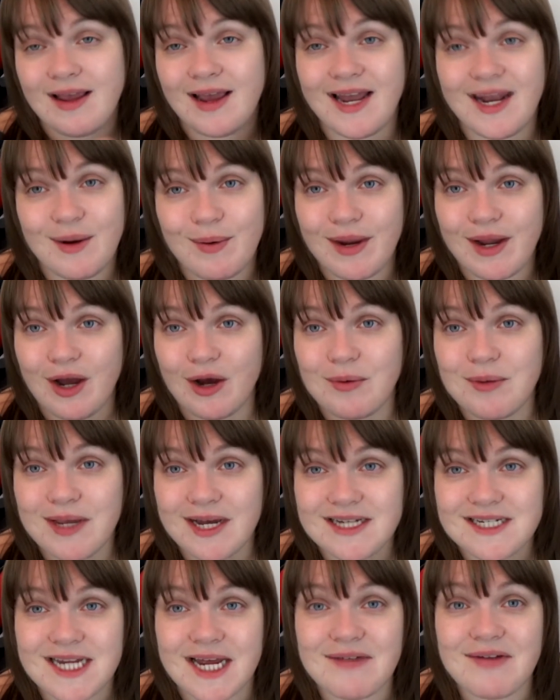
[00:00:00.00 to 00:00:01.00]
Anyway, I hope you
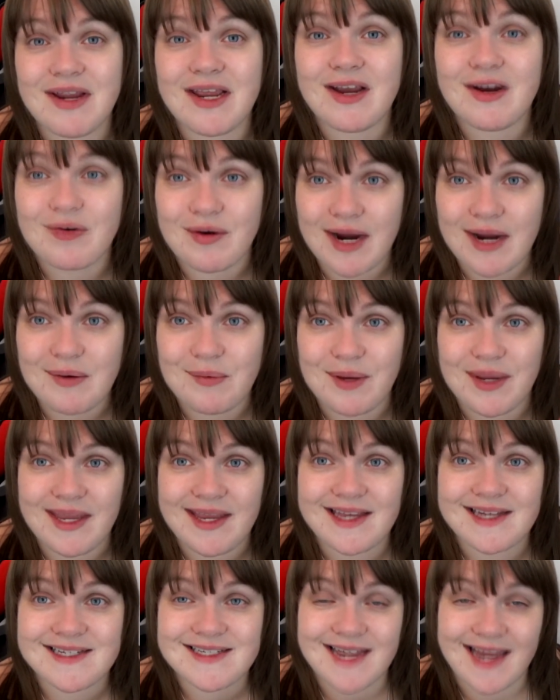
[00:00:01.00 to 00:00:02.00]
guys have a great week.